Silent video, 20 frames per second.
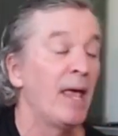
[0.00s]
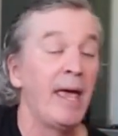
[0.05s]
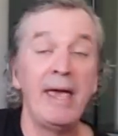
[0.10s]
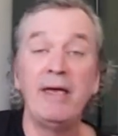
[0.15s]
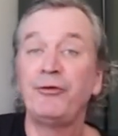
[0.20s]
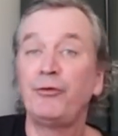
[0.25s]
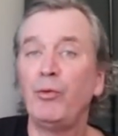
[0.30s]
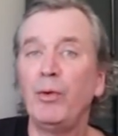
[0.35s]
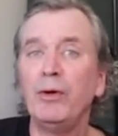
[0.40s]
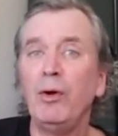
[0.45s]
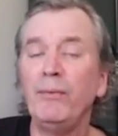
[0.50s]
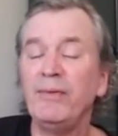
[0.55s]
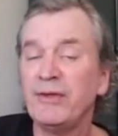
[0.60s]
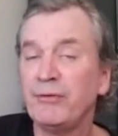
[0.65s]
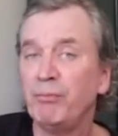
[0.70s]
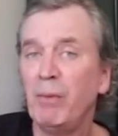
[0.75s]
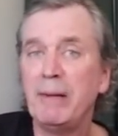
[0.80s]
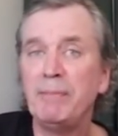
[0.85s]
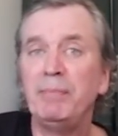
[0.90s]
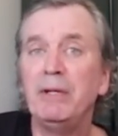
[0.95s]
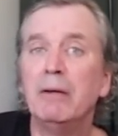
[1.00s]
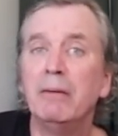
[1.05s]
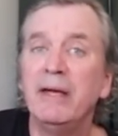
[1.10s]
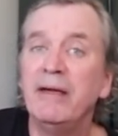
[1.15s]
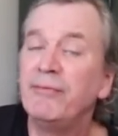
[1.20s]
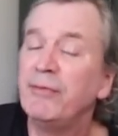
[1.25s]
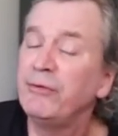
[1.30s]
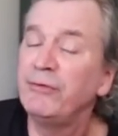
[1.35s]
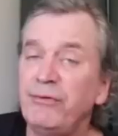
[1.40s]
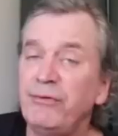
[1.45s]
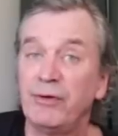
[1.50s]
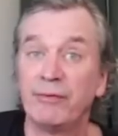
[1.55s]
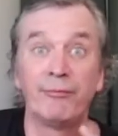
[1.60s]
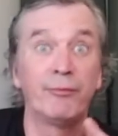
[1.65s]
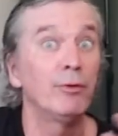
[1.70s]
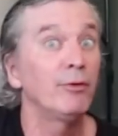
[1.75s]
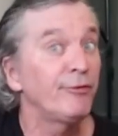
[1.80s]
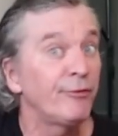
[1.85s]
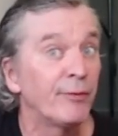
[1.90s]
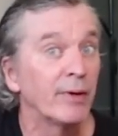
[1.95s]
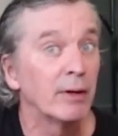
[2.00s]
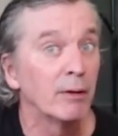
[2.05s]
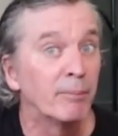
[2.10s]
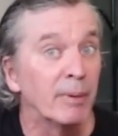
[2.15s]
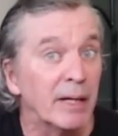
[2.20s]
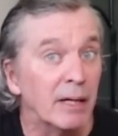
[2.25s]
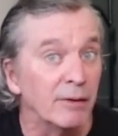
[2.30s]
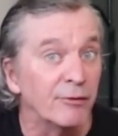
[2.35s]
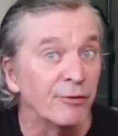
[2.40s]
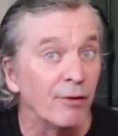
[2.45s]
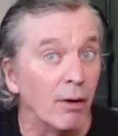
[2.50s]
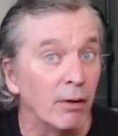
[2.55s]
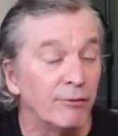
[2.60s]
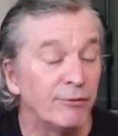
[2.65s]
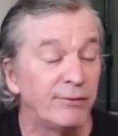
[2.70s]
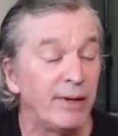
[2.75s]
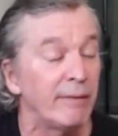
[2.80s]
Hey, so I know this might be if is your first finger picking song,